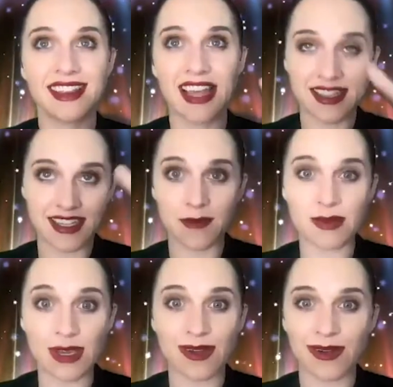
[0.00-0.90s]
that
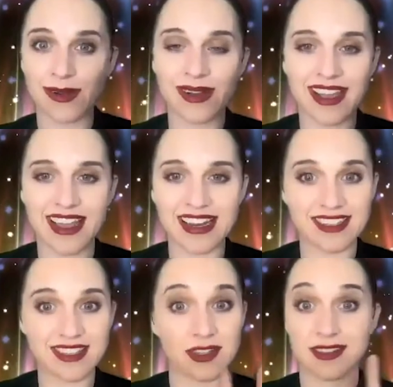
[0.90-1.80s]
W, and
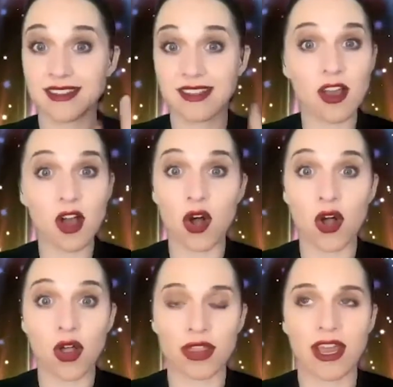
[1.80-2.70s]
it's just
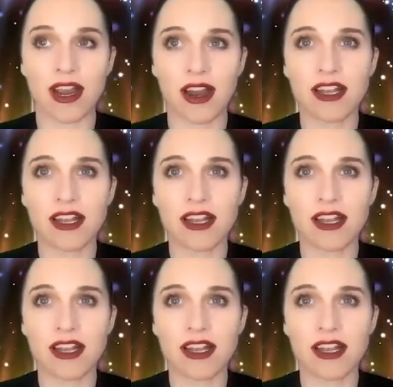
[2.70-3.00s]
all there.